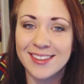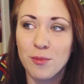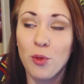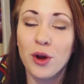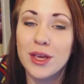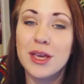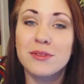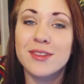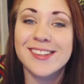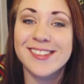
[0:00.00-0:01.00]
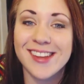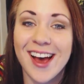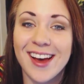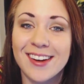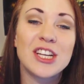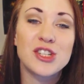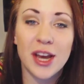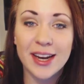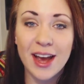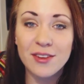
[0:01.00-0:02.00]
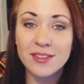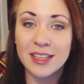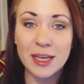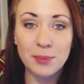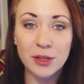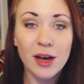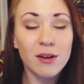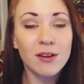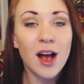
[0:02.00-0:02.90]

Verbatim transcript: more cute than sad. Check it out in the link below.